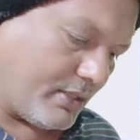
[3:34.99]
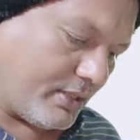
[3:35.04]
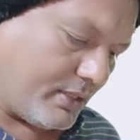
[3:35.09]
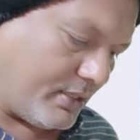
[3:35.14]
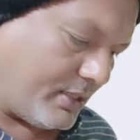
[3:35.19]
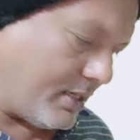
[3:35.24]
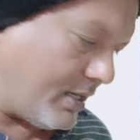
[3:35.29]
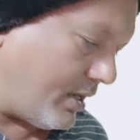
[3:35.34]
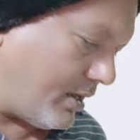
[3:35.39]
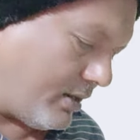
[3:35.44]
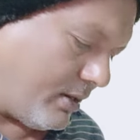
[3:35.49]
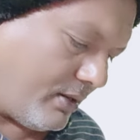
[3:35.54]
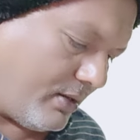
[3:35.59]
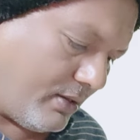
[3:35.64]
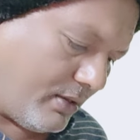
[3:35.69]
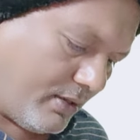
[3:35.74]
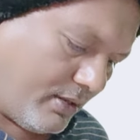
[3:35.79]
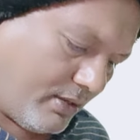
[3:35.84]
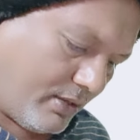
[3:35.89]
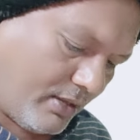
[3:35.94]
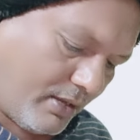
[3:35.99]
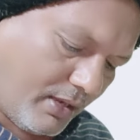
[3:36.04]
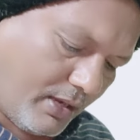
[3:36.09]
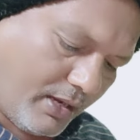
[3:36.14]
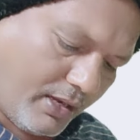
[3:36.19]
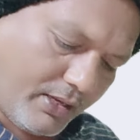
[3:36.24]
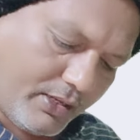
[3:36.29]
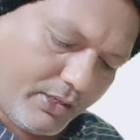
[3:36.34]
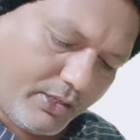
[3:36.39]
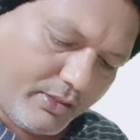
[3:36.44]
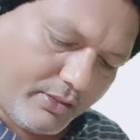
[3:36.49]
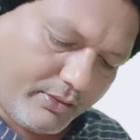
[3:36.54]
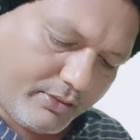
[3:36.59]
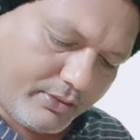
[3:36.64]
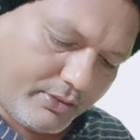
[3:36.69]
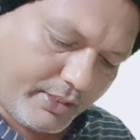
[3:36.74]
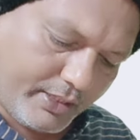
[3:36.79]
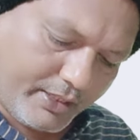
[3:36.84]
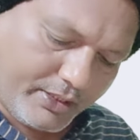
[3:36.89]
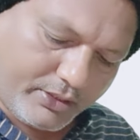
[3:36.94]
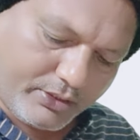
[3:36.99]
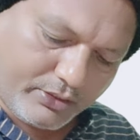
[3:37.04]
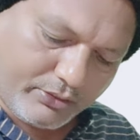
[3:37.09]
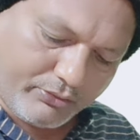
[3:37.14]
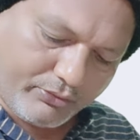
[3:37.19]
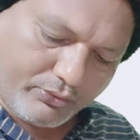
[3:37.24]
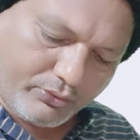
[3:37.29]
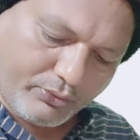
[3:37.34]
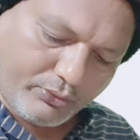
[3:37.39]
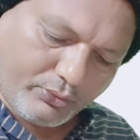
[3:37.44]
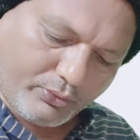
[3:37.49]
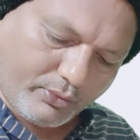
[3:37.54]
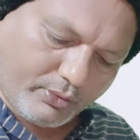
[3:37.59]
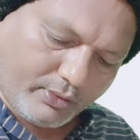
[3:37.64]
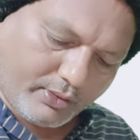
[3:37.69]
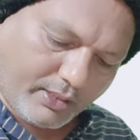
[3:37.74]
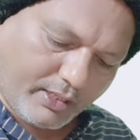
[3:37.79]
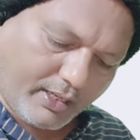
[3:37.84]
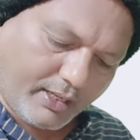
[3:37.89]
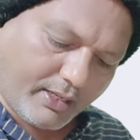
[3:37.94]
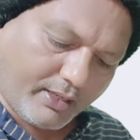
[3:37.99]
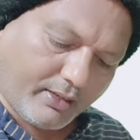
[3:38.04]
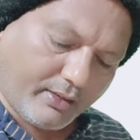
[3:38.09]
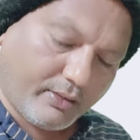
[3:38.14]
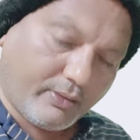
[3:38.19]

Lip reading: Now I'll change the flute and